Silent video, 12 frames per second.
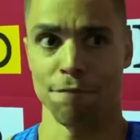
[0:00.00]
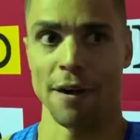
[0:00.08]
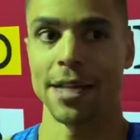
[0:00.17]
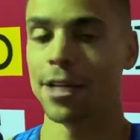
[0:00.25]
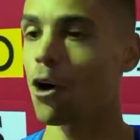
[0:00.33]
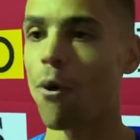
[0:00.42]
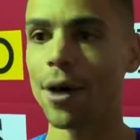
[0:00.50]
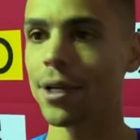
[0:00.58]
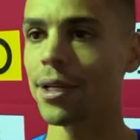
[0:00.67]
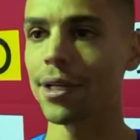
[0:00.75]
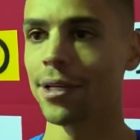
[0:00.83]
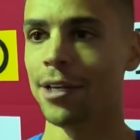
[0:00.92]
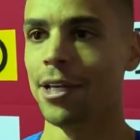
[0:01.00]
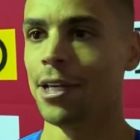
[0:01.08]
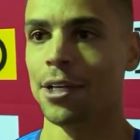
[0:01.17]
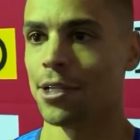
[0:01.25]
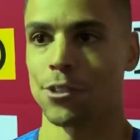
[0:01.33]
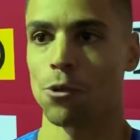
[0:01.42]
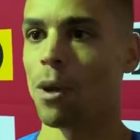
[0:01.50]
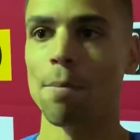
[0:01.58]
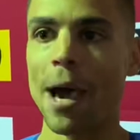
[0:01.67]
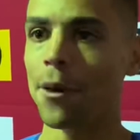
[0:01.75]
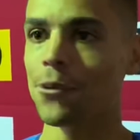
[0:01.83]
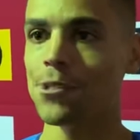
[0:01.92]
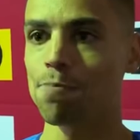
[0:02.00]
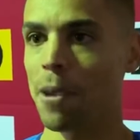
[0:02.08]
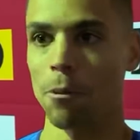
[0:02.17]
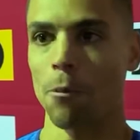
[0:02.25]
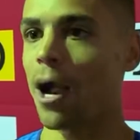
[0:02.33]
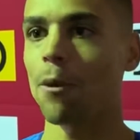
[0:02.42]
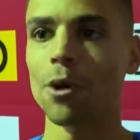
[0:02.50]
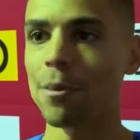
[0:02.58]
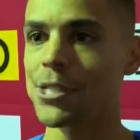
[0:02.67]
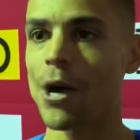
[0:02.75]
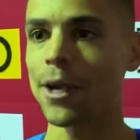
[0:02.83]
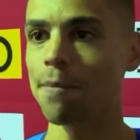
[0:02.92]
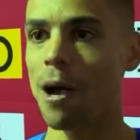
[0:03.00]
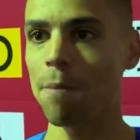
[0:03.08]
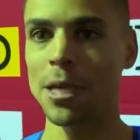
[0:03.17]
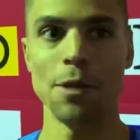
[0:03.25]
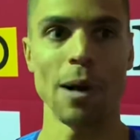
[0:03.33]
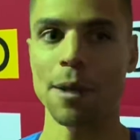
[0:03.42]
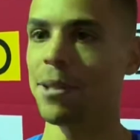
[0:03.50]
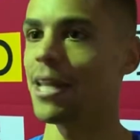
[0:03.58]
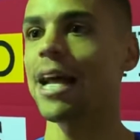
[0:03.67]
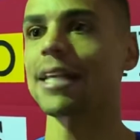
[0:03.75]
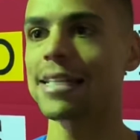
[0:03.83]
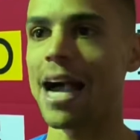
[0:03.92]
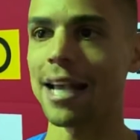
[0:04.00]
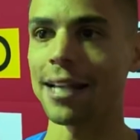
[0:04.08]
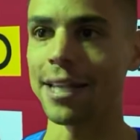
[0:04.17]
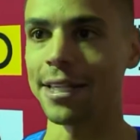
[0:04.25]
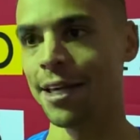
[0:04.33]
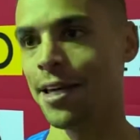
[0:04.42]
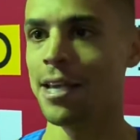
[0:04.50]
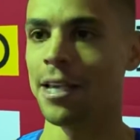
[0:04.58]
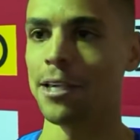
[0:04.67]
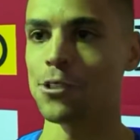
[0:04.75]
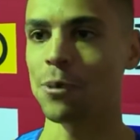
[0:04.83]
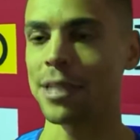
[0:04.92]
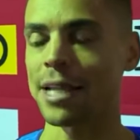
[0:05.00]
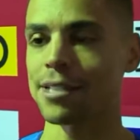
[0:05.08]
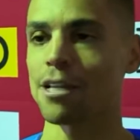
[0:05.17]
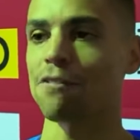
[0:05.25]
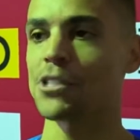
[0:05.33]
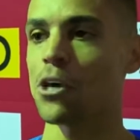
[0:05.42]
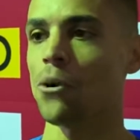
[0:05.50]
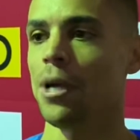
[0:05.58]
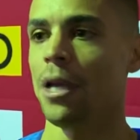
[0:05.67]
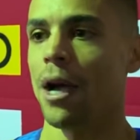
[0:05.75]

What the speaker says: If I didn't go on to win medals, people probably wouldn't be talking about me. It might have been the next guy, like, he's with that stuff. So